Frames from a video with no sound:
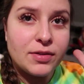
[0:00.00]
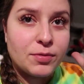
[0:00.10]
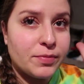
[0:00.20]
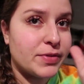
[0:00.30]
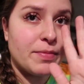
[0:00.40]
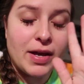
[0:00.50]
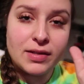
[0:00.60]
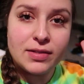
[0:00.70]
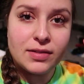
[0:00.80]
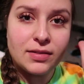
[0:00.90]
The room's a
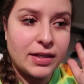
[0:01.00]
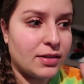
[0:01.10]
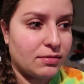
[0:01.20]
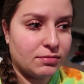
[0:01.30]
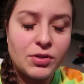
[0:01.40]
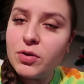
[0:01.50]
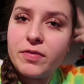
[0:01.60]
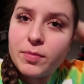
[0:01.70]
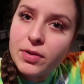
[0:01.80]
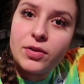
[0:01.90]
mess. Like, don't
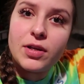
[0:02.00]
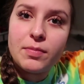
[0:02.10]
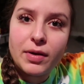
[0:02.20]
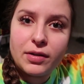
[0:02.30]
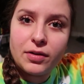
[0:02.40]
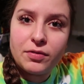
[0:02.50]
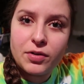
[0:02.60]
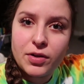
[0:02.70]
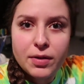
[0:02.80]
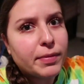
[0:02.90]
even be looking back there if
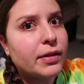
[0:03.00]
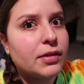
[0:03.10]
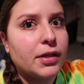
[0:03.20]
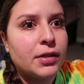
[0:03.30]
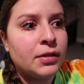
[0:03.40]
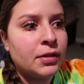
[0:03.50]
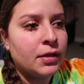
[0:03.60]
you're looking back there.